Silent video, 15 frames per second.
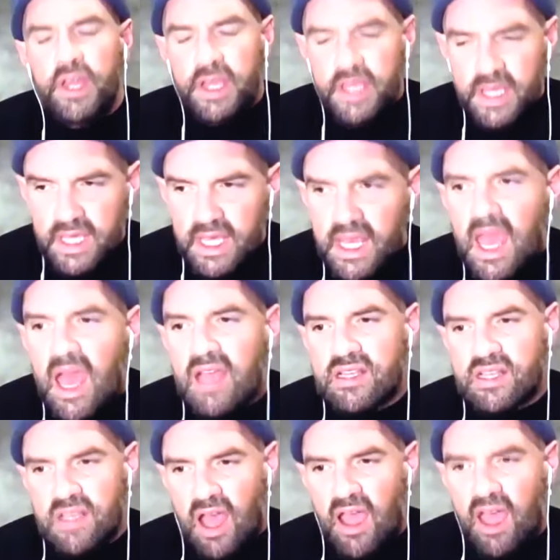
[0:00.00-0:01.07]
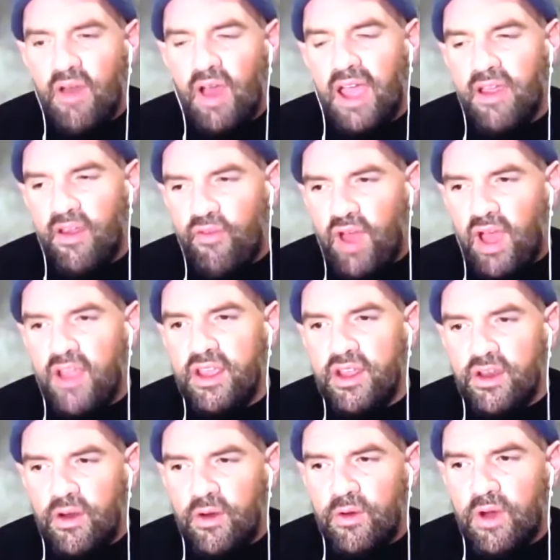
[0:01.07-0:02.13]
Yes, I, I have. I, you
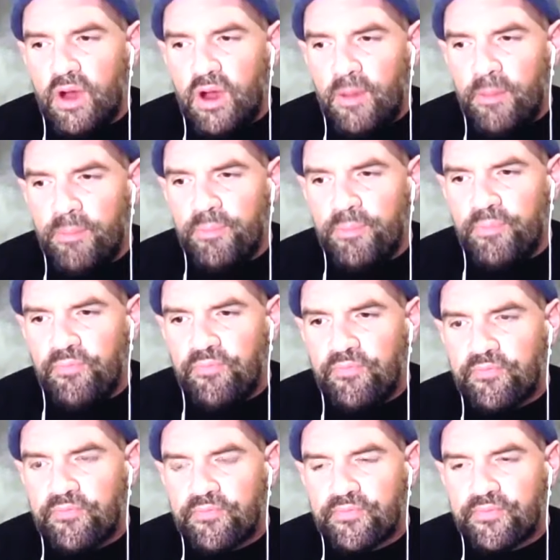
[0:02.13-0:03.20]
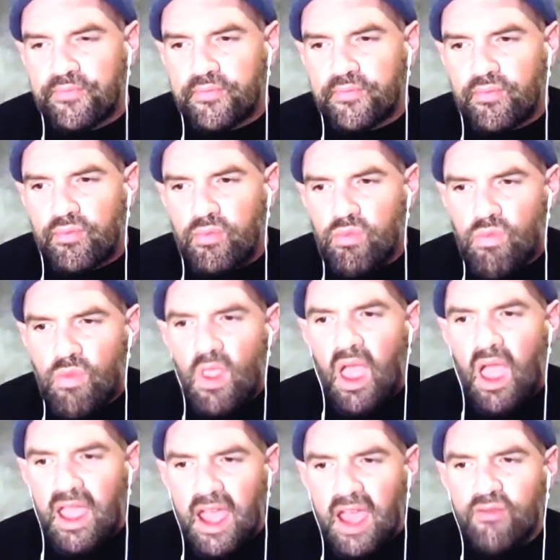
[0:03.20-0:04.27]
know, um,
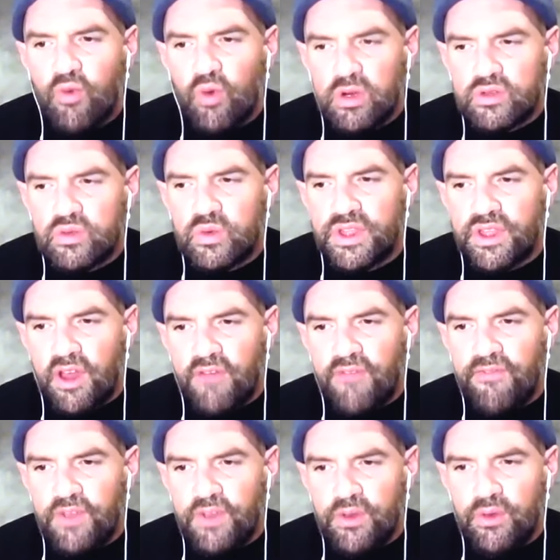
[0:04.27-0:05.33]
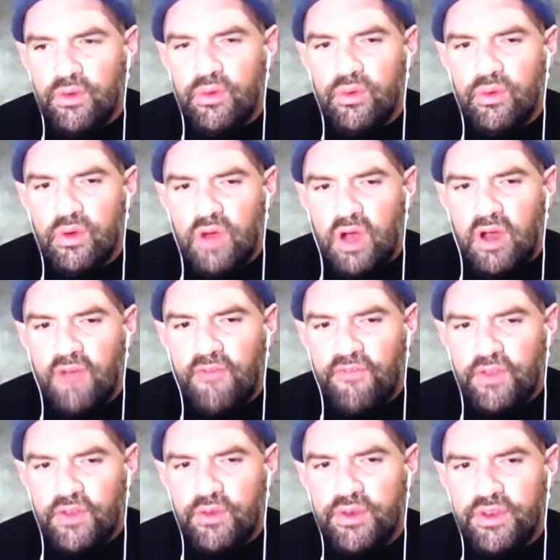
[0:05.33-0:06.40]
I have worked with a few, a
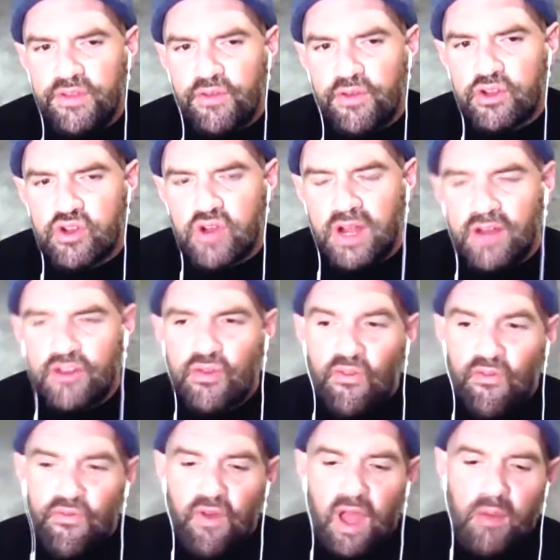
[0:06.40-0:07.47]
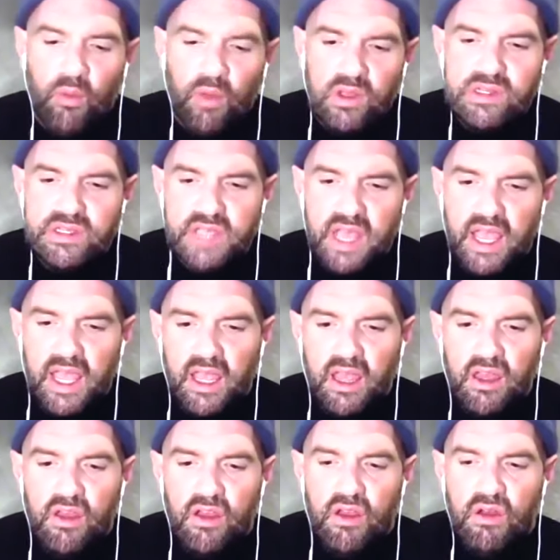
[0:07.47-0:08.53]
few different trainers. I will say,
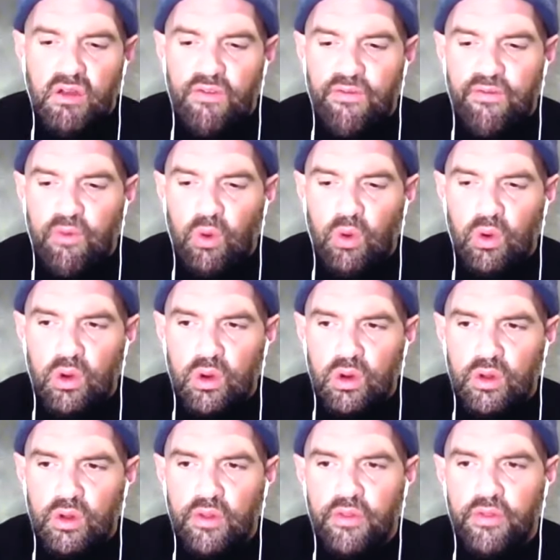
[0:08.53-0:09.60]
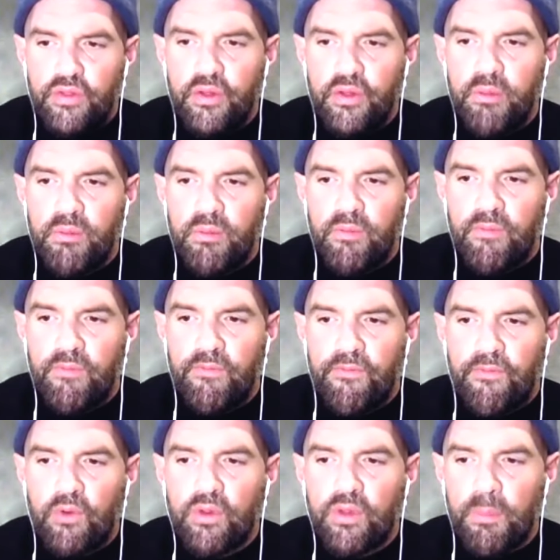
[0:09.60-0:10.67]
for the
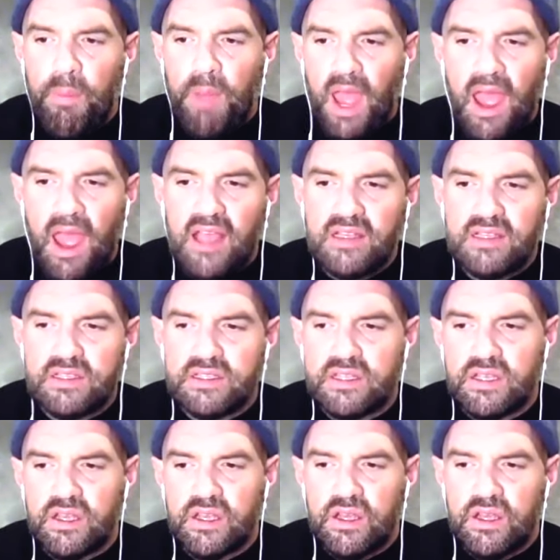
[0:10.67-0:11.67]
for the past